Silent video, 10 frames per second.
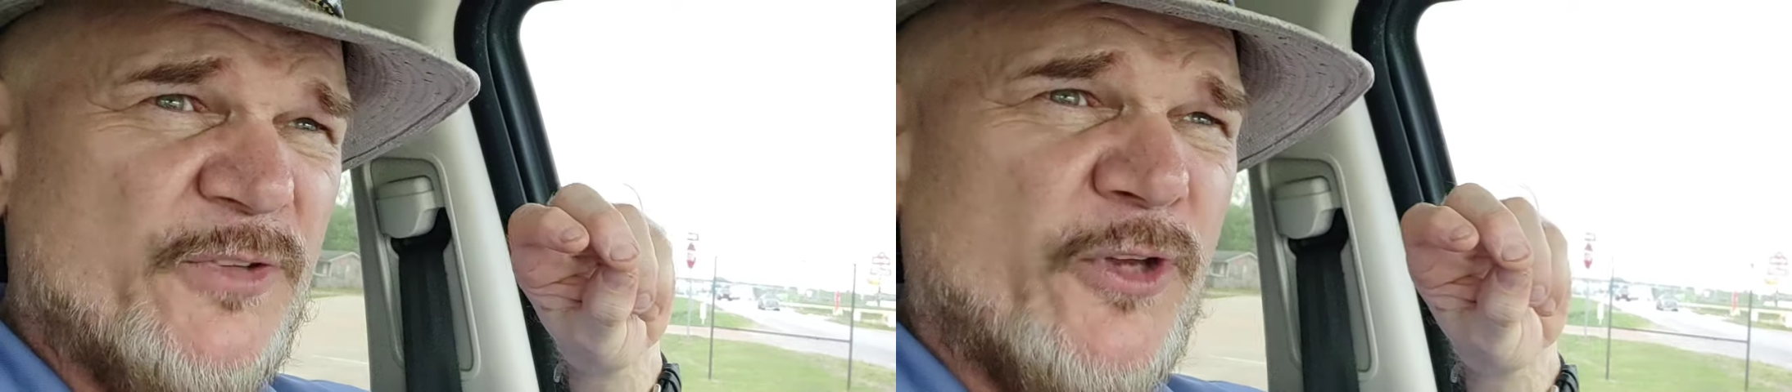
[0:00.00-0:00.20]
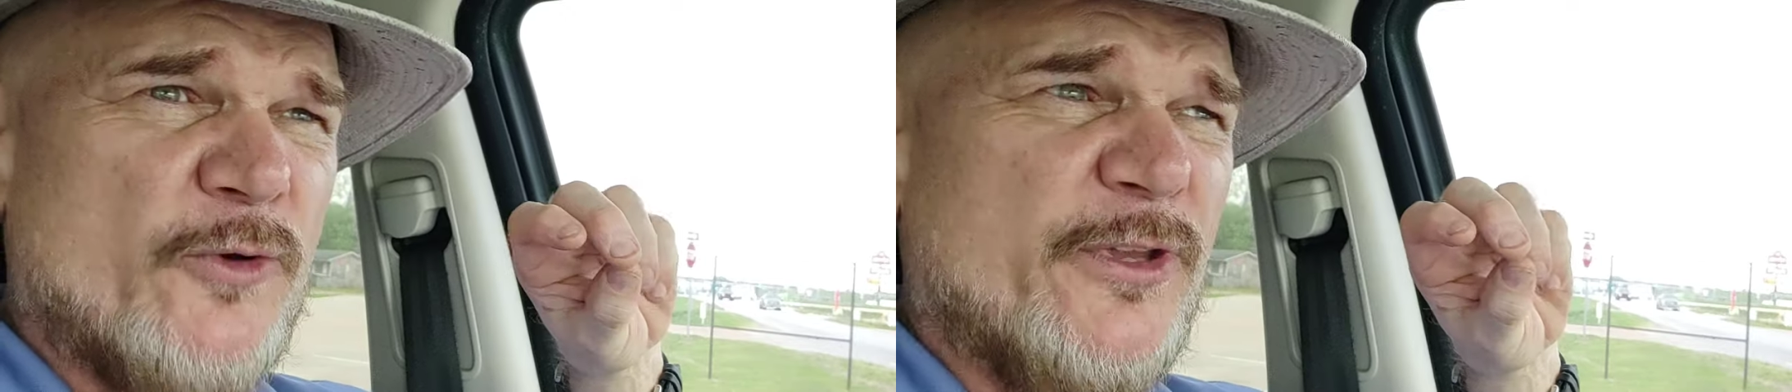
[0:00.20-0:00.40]

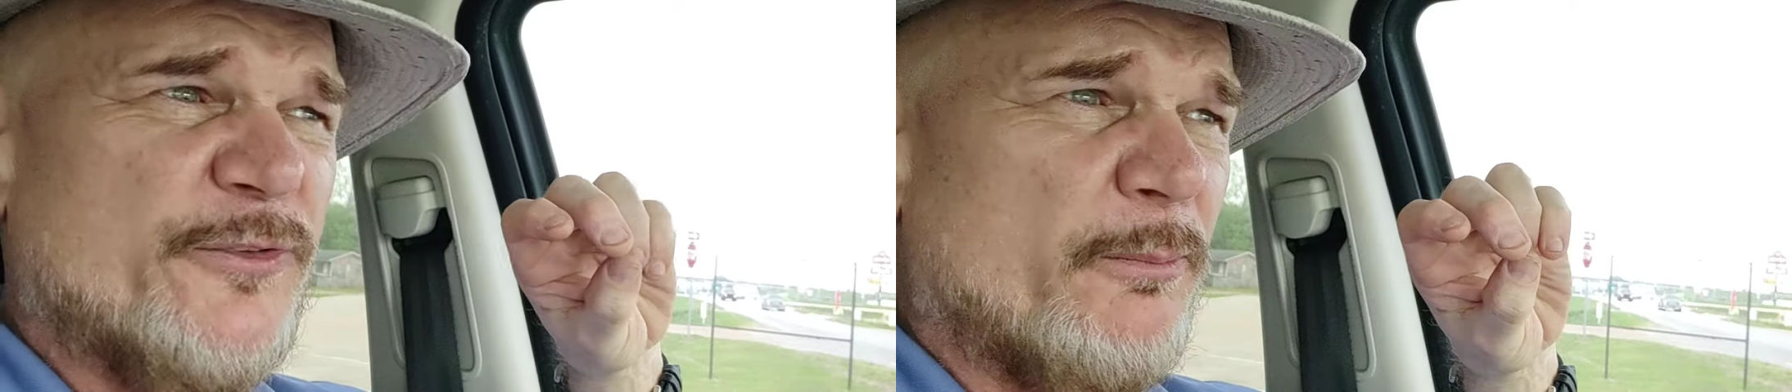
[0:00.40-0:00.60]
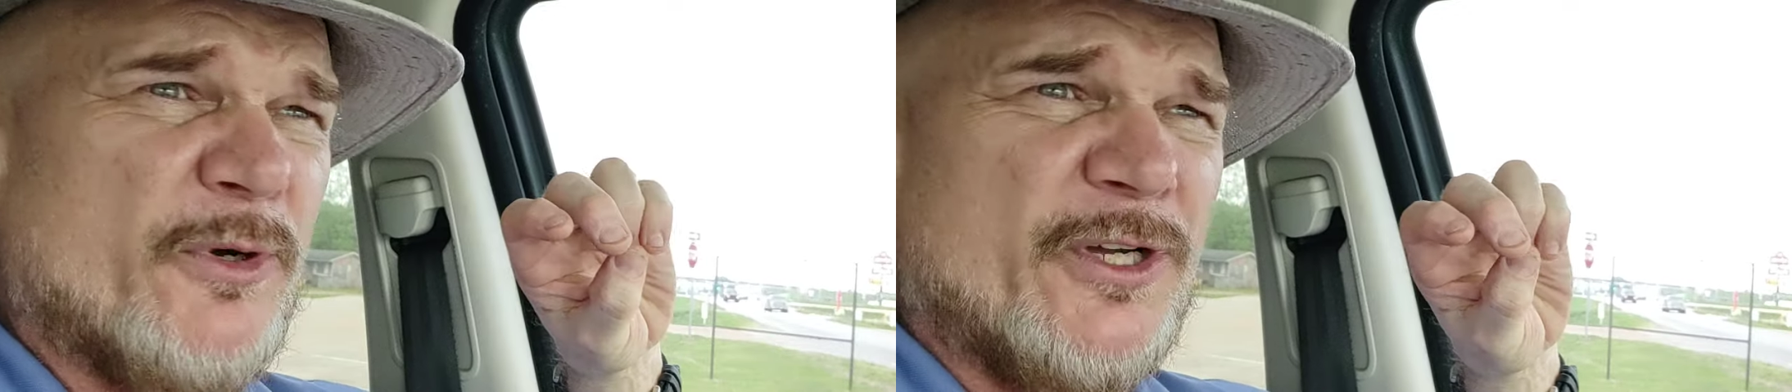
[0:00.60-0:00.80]
so
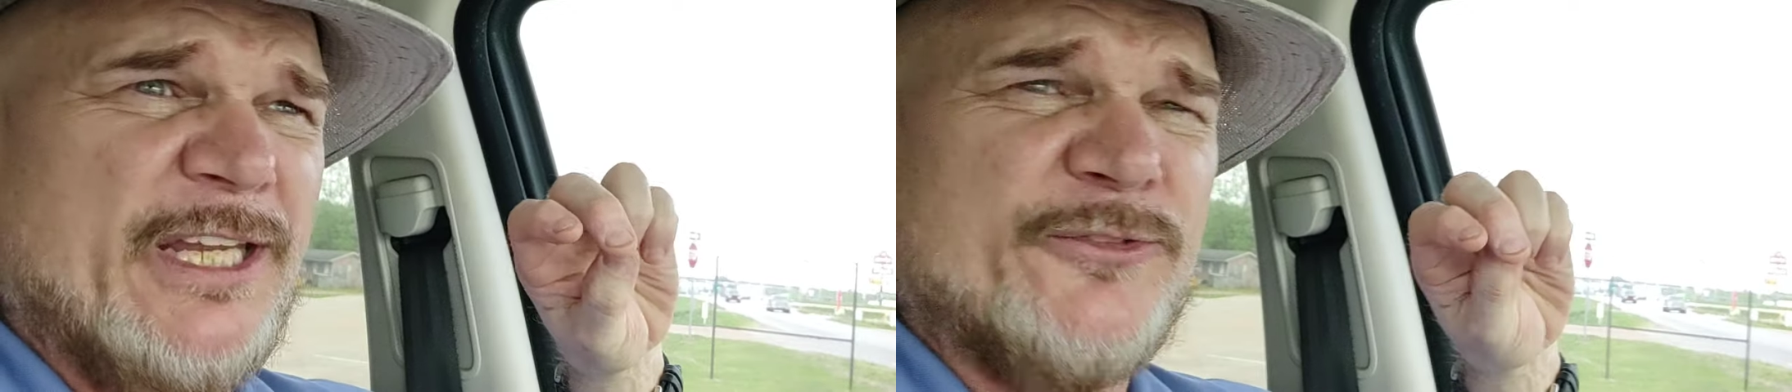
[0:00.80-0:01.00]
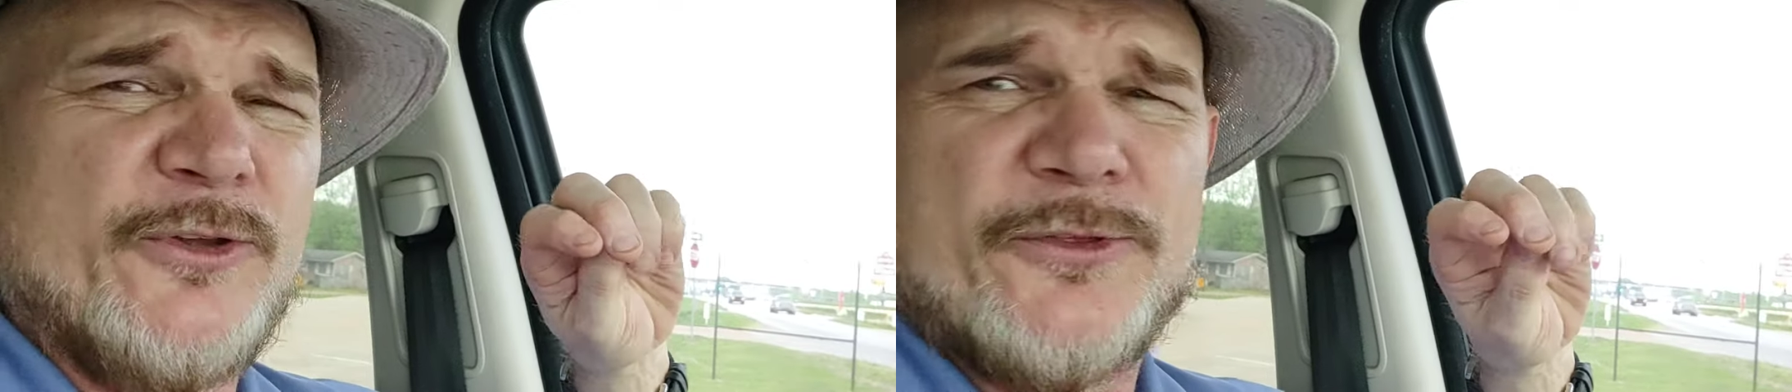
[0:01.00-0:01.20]
that the
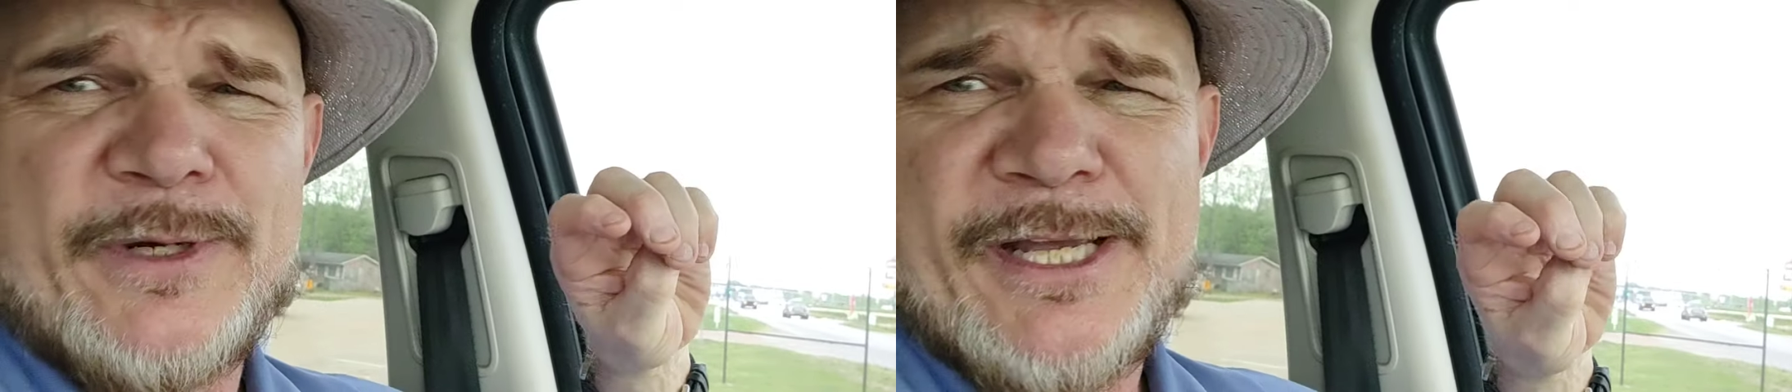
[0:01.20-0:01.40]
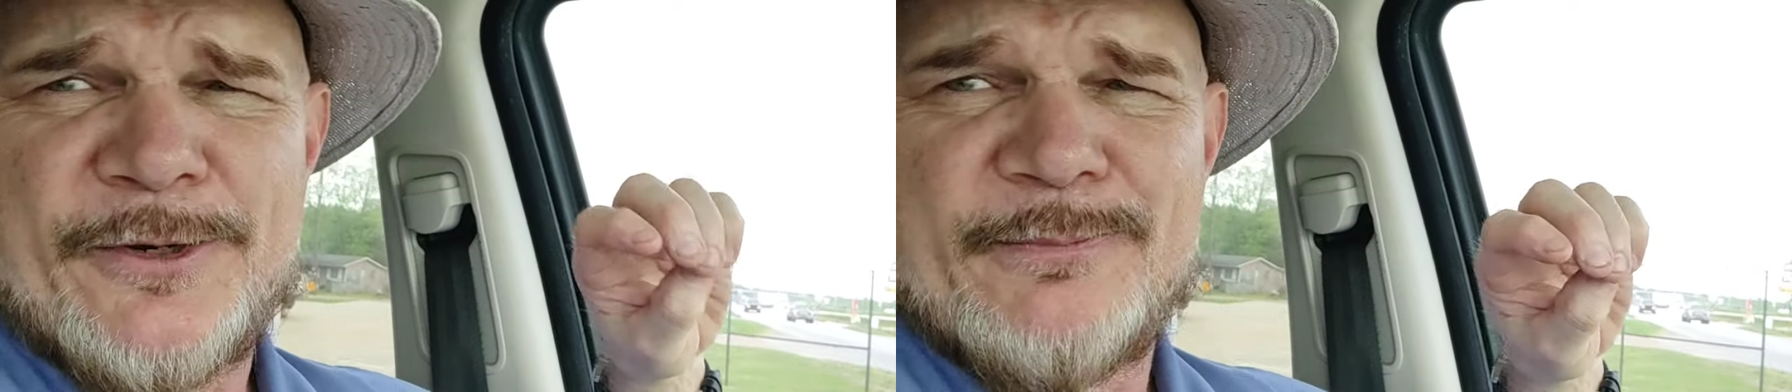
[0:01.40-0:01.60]
book isn't
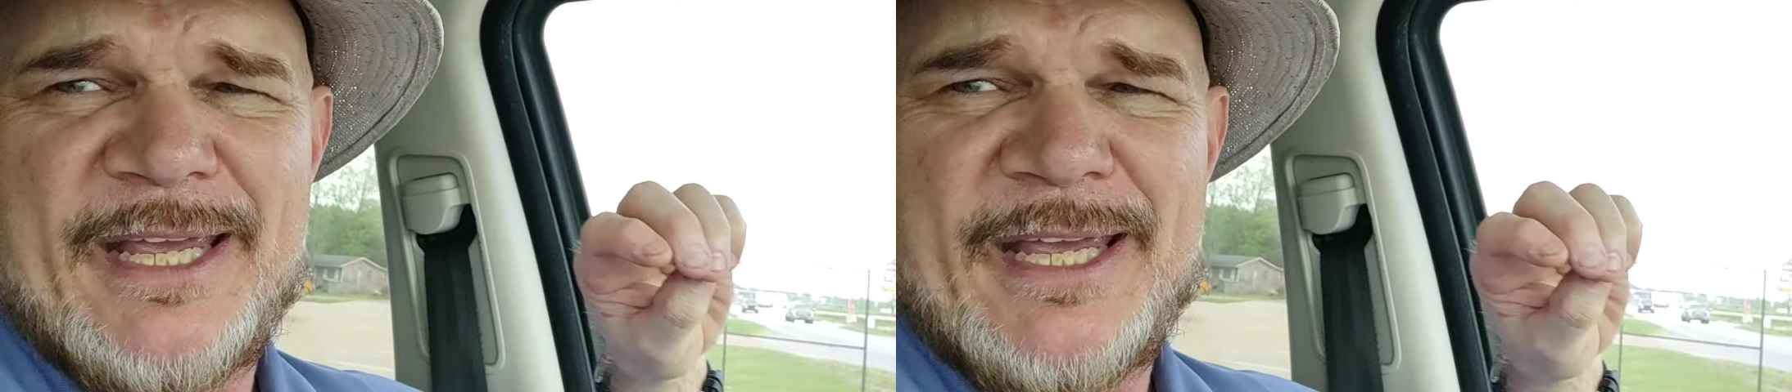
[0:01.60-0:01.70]
300